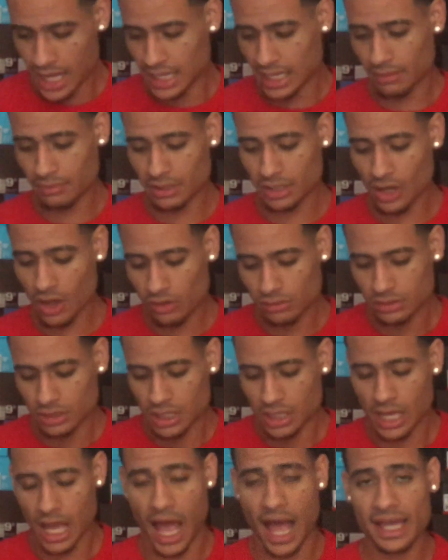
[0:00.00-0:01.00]
let me know.
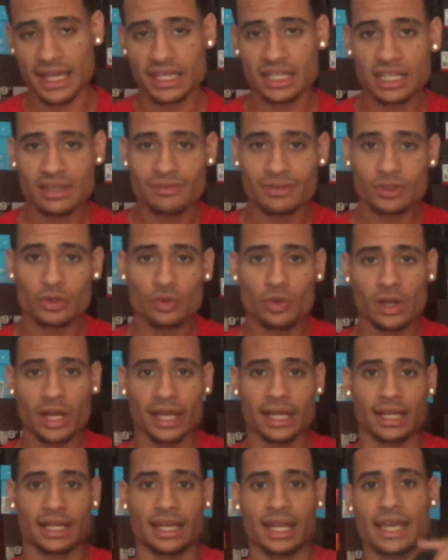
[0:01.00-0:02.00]
I could even do
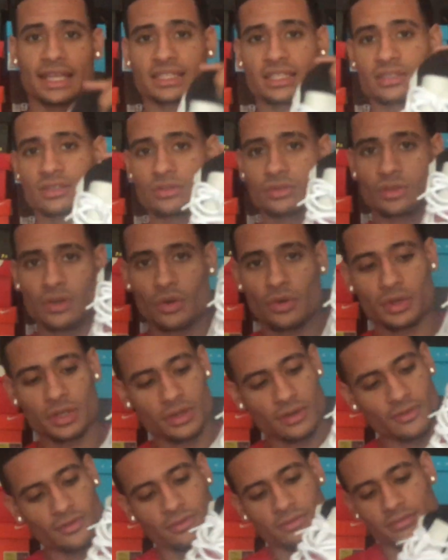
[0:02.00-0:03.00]
like a lacing
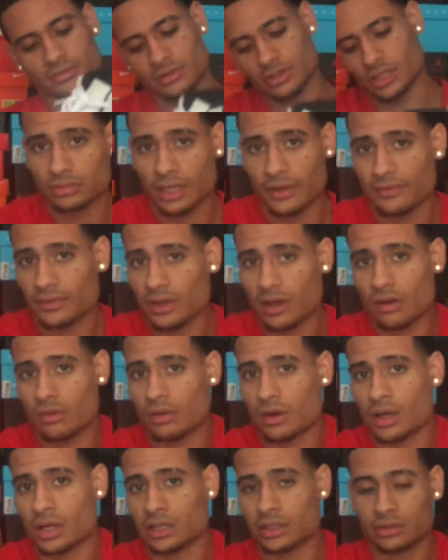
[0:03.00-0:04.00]
tutorial if y'all
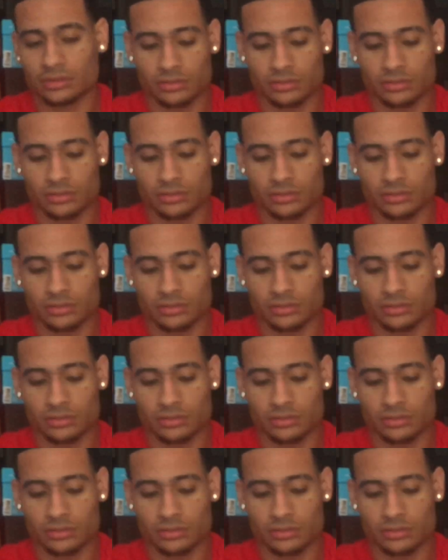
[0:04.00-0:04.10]
want.